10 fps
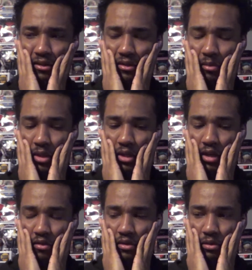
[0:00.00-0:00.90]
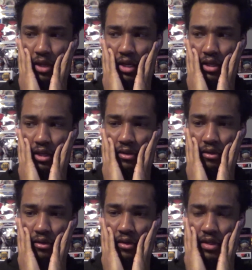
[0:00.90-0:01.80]
Let me never do that again
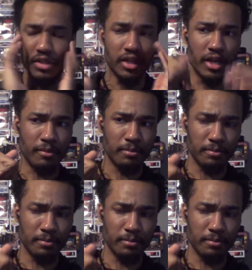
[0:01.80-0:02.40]
today.